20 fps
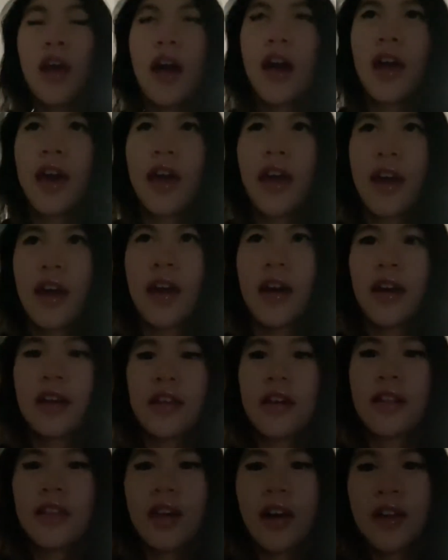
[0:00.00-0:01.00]
And
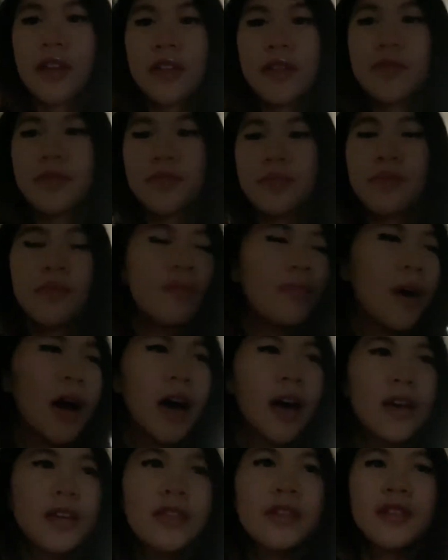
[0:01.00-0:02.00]
a lot of
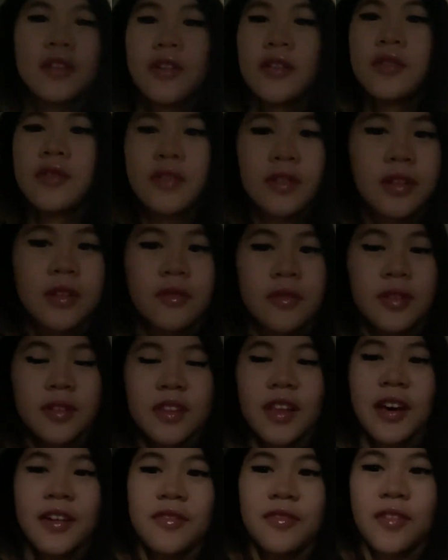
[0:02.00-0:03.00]
my, in real
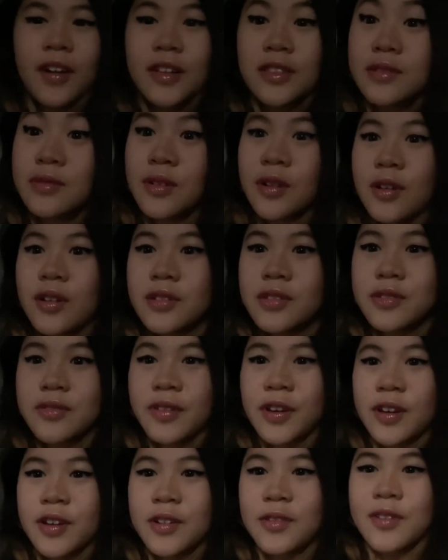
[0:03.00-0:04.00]
life friends were also
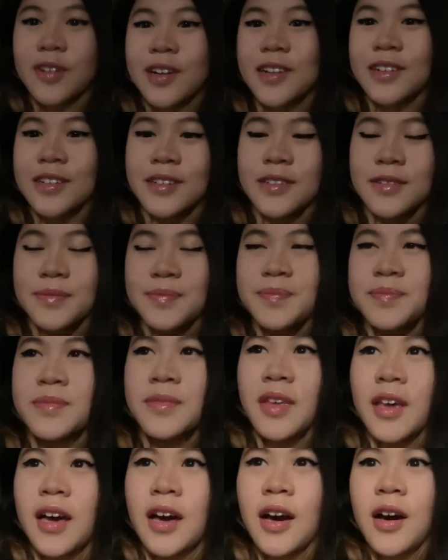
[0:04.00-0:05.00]
very worried
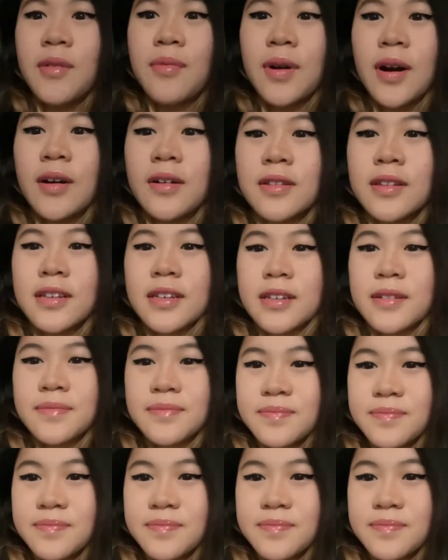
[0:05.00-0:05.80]
about like